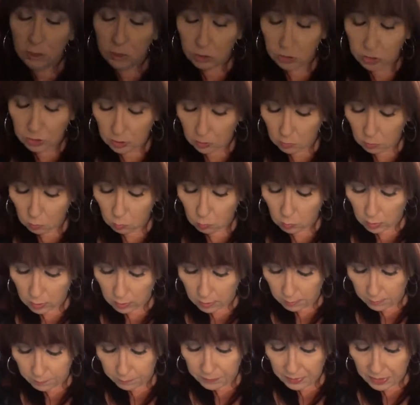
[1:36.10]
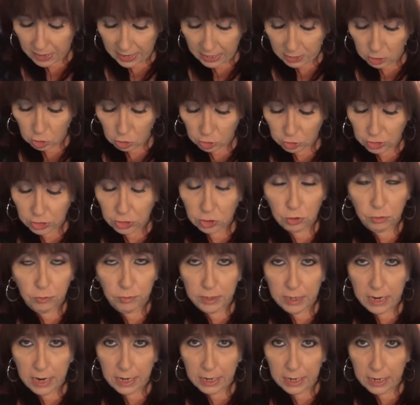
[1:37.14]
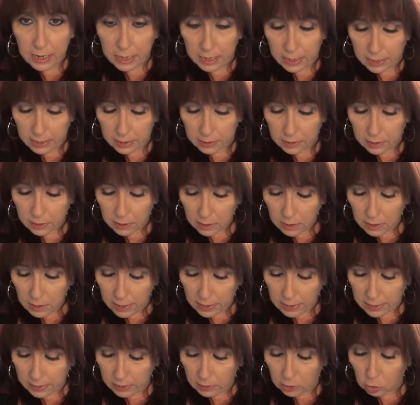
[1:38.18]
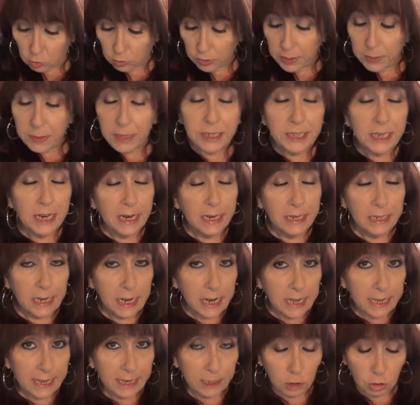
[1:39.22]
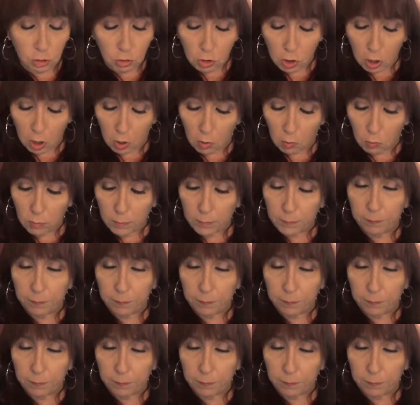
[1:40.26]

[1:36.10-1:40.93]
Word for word: So um, you're just creating it and learning the technique as you go.